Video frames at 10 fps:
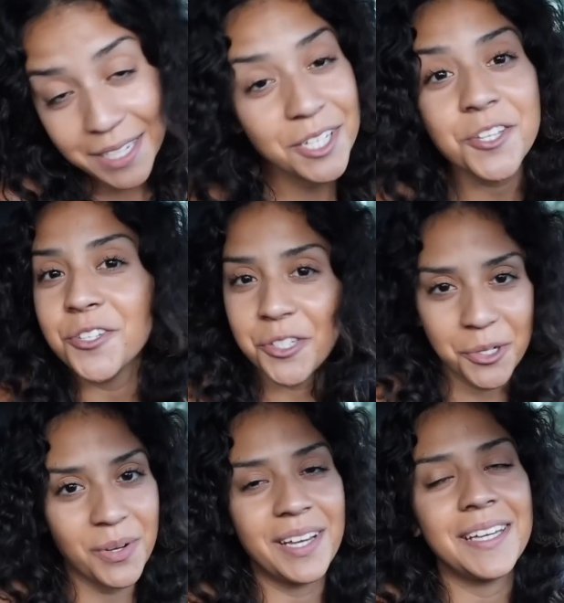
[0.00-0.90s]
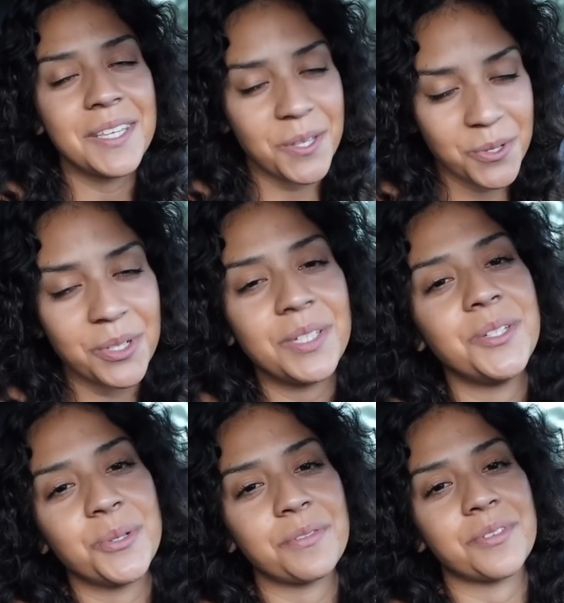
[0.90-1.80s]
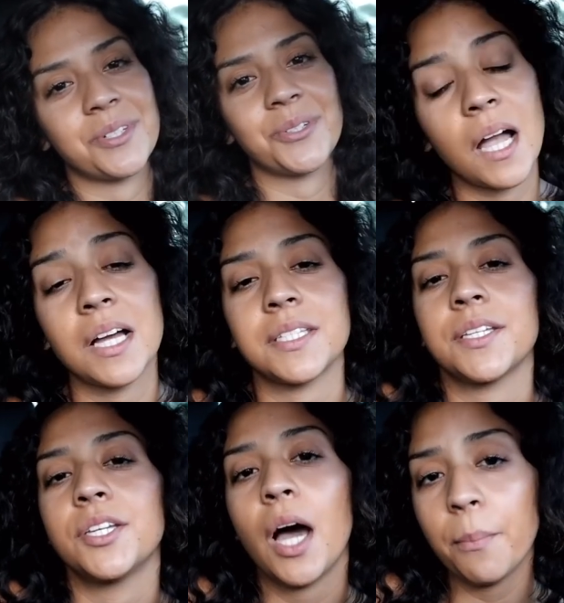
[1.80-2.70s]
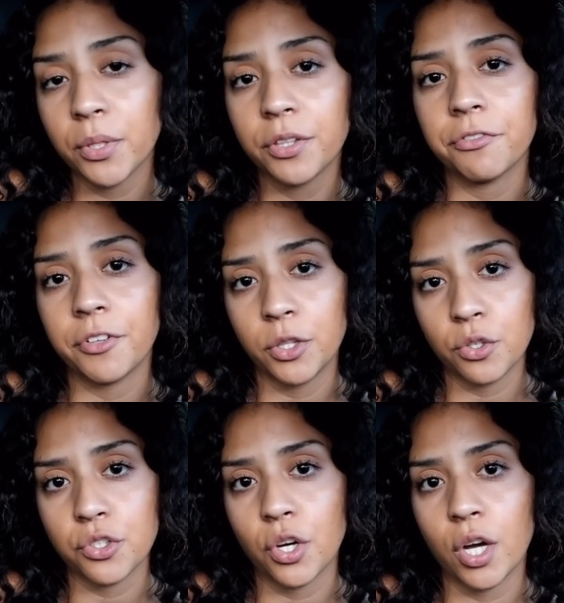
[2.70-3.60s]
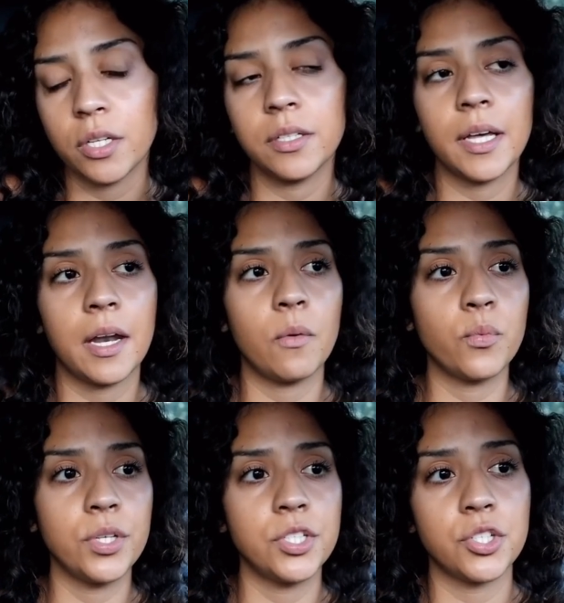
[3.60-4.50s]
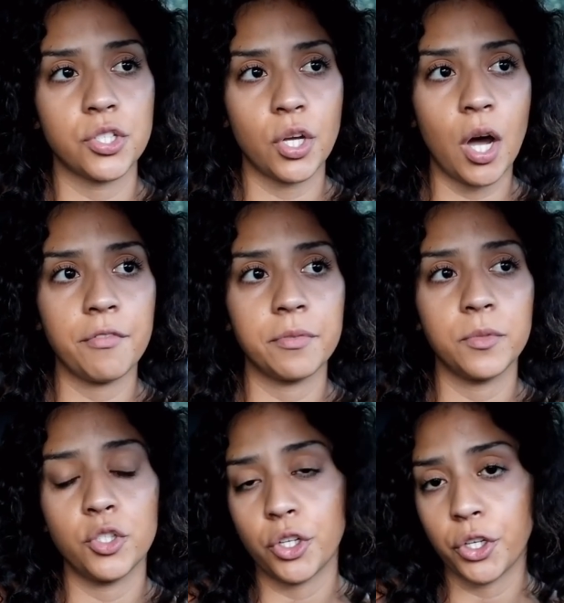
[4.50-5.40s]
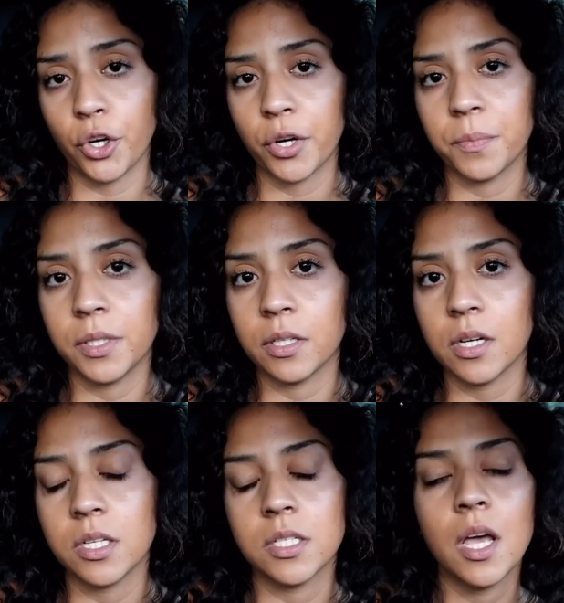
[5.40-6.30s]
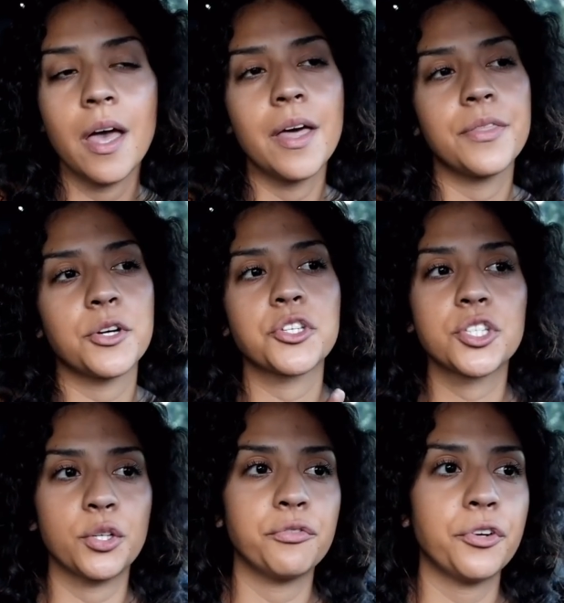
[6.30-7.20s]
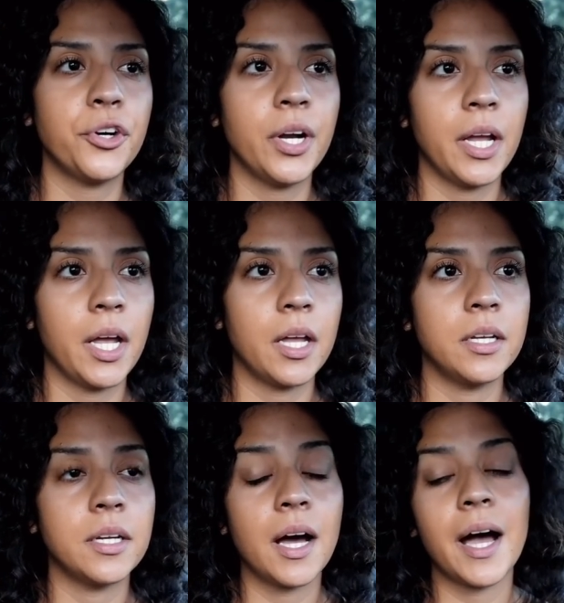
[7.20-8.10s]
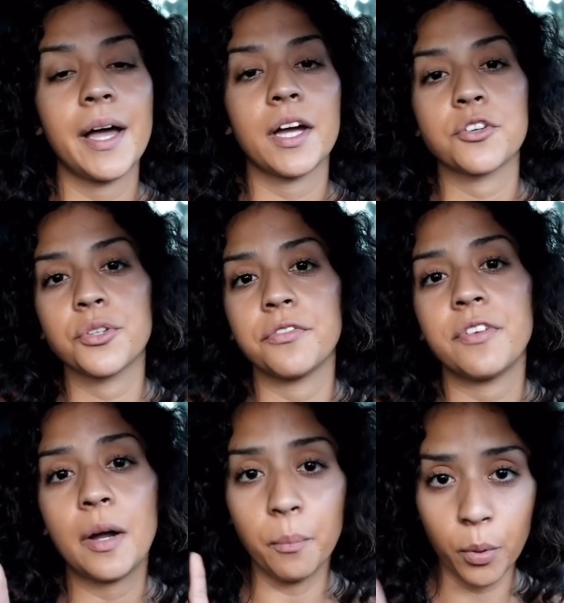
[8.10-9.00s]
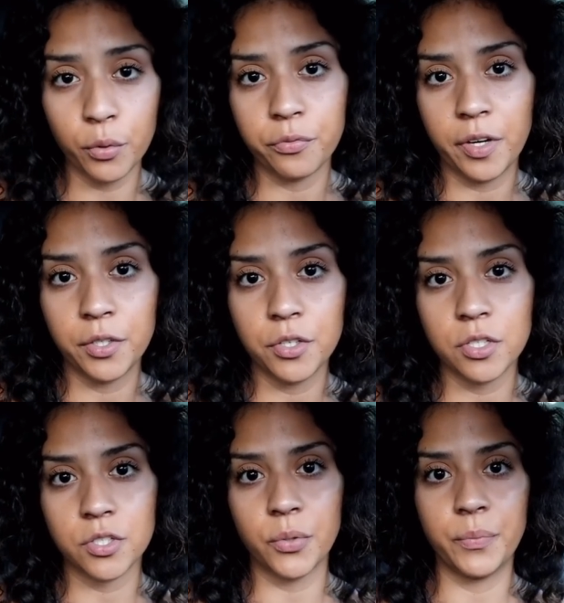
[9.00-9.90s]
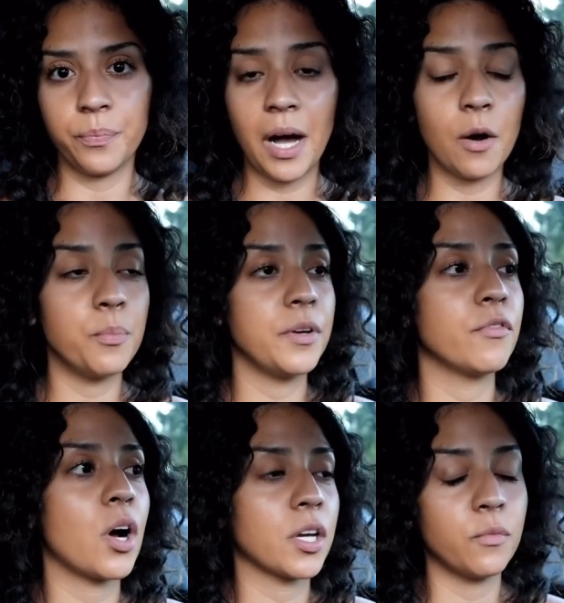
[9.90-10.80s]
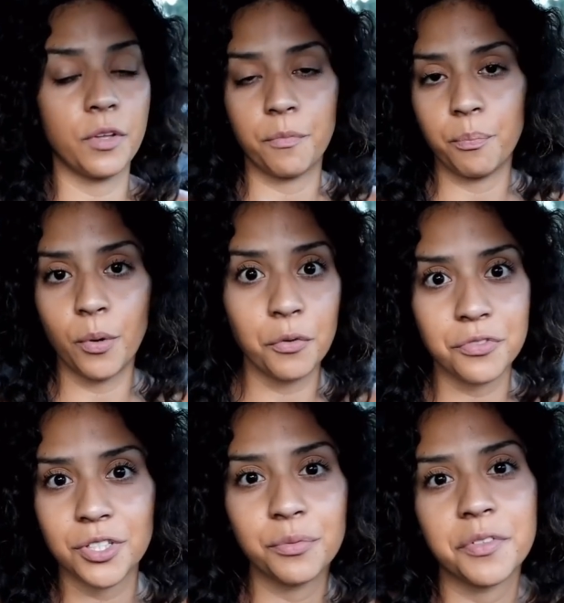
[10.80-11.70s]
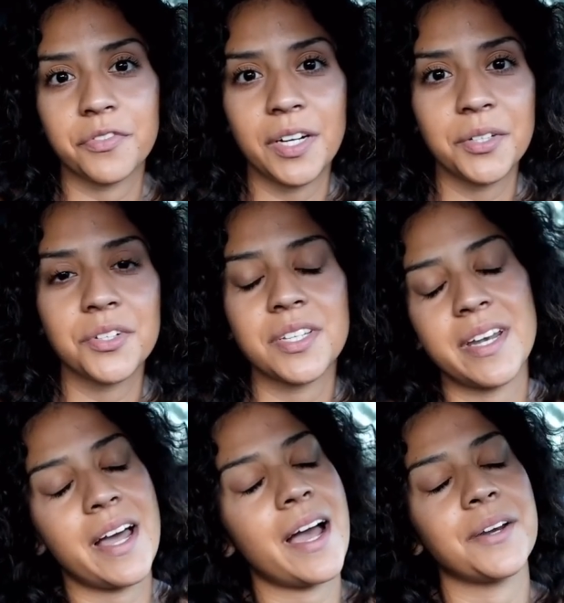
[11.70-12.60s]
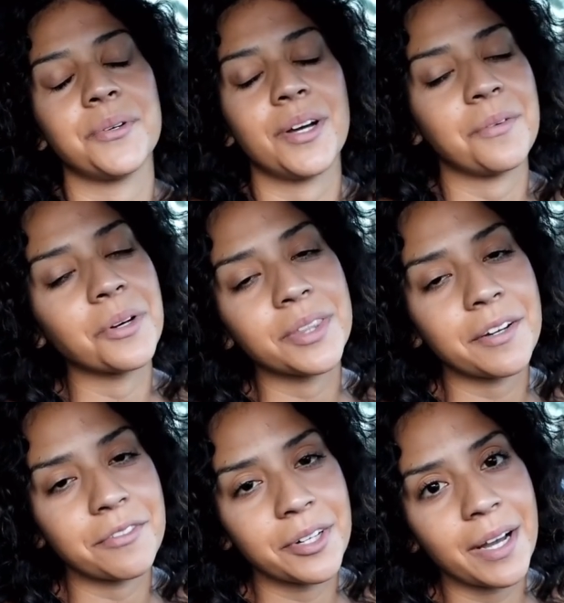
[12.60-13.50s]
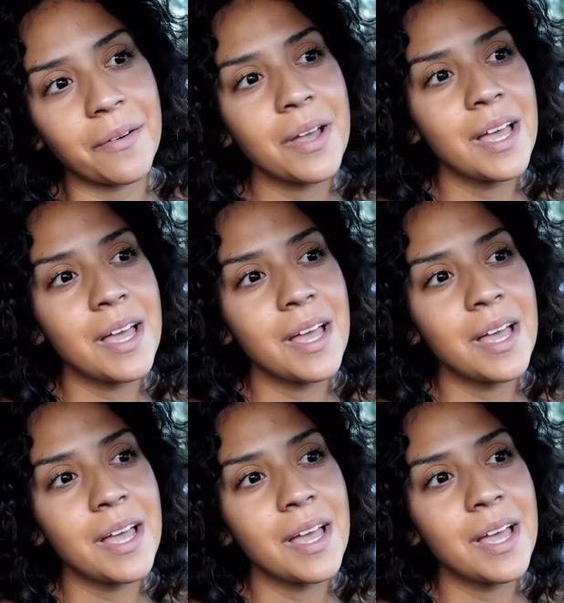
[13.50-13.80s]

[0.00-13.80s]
can do it, you can do it for sure. Guys, I did not put the fenders on that we just got from the junkyard because they're silver and I actually found both fenders. So I'll be rocking with both silver fenders and I do not want that for now.